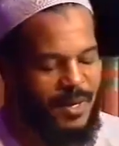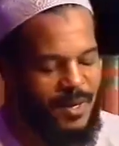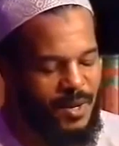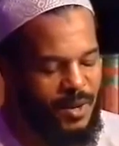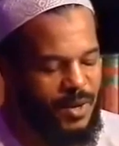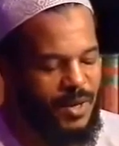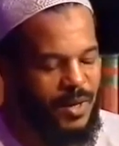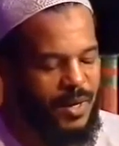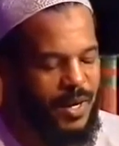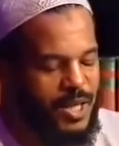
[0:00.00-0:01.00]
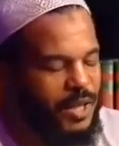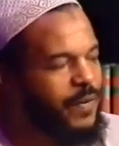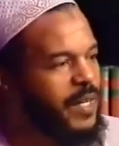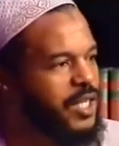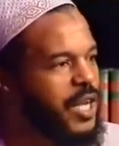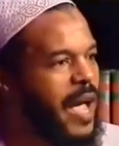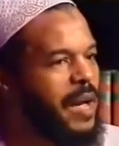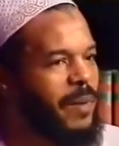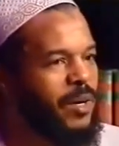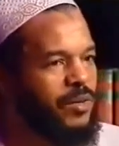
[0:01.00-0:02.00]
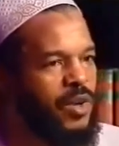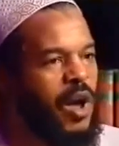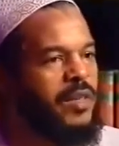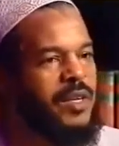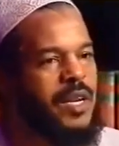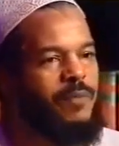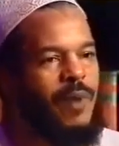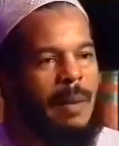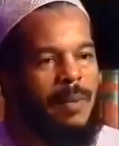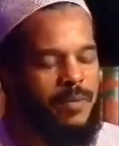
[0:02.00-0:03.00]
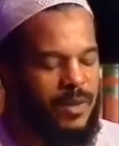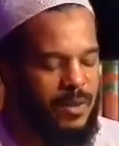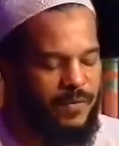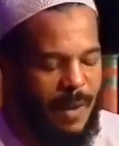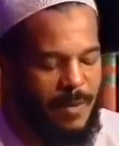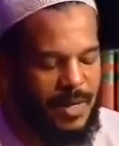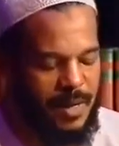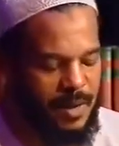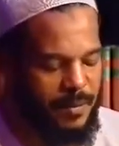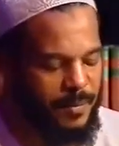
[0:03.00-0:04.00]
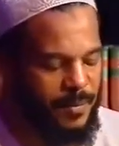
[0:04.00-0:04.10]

he just felt shy about causing any problems in the family.